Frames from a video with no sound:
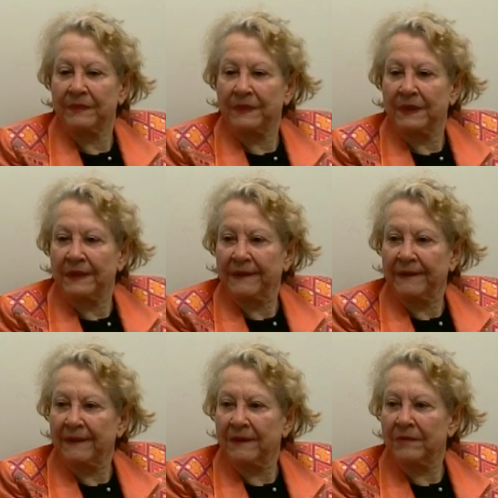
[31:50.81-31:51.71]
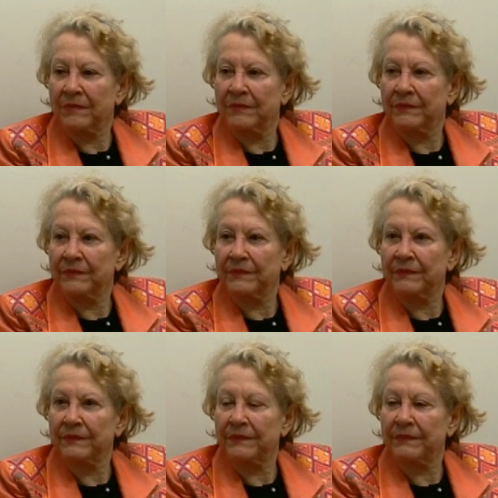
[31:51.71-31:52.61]

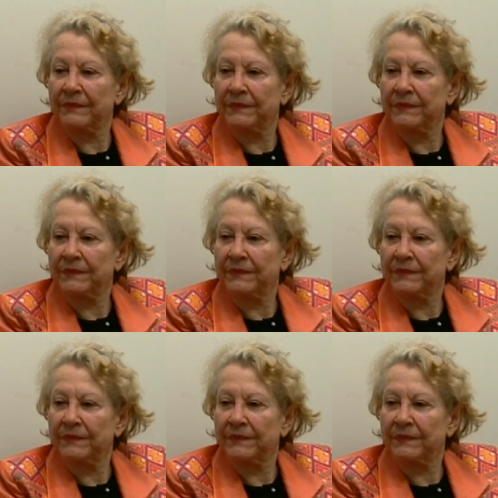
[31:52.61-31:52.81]
(no one is talking)